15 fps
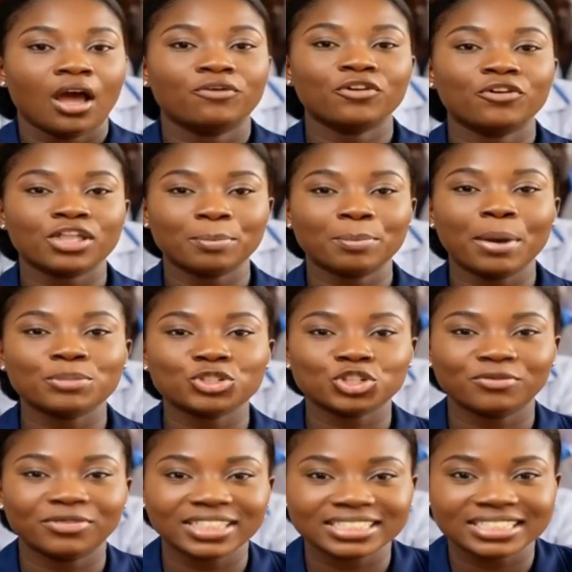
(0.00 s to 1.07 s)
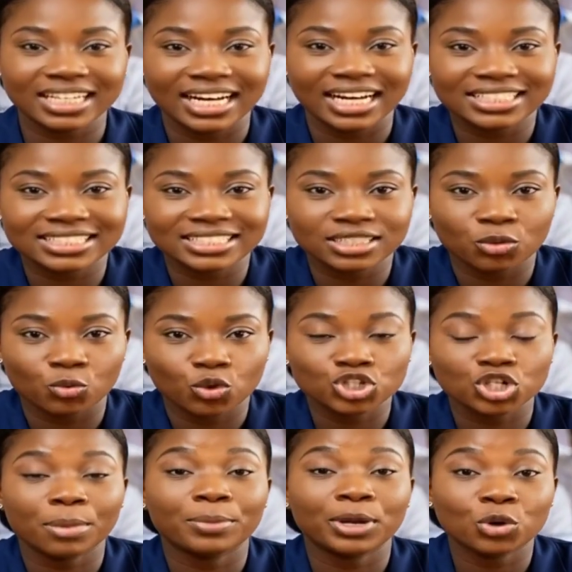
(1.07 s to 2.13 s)
For the purpose of this class, we
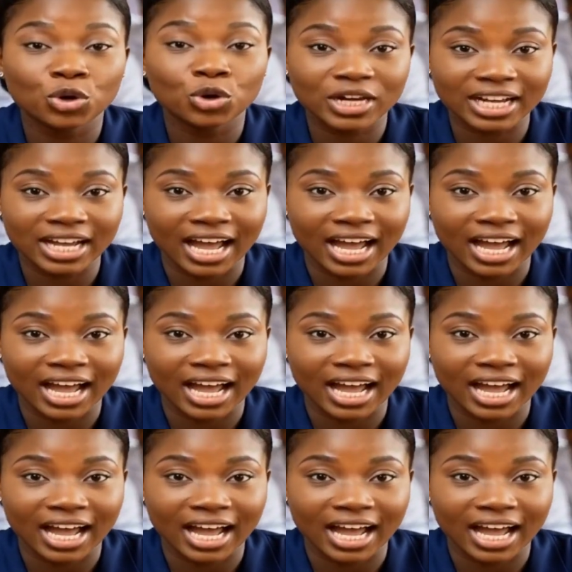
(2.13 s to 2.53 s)
shall be looking